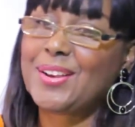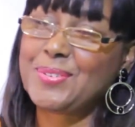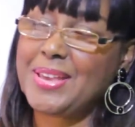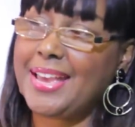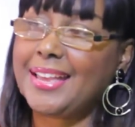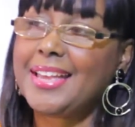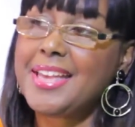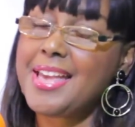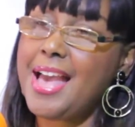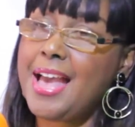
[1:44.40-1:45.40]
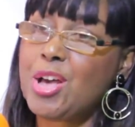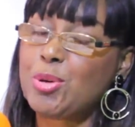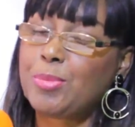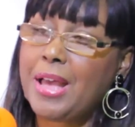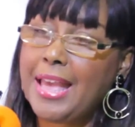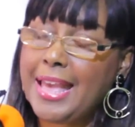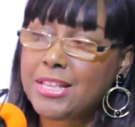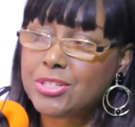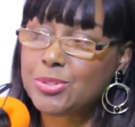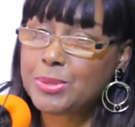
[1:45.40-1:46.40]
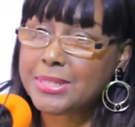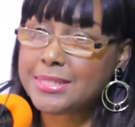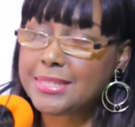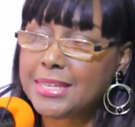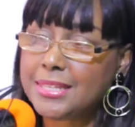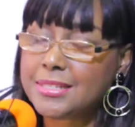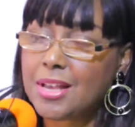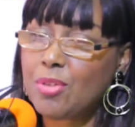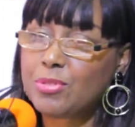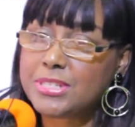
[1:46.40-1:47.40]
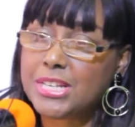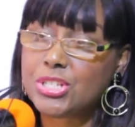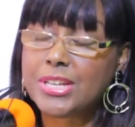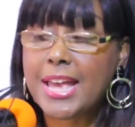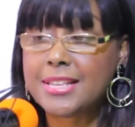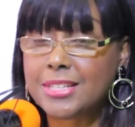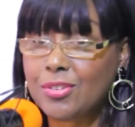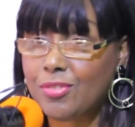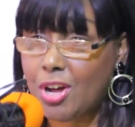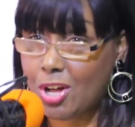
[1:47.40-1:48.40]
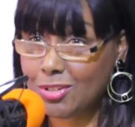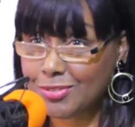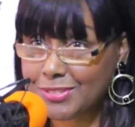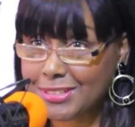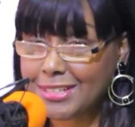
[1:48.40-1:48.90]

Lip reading: Okay. As you can see, this conversation has evolved.